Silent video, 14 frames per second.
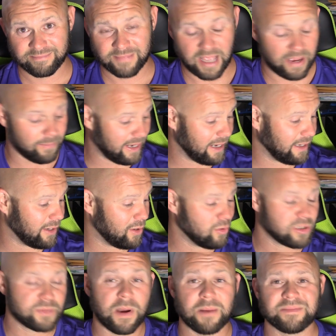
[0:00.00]
I'm getting
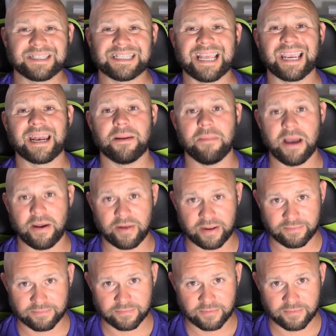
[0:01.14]
goosebumps thinking about it.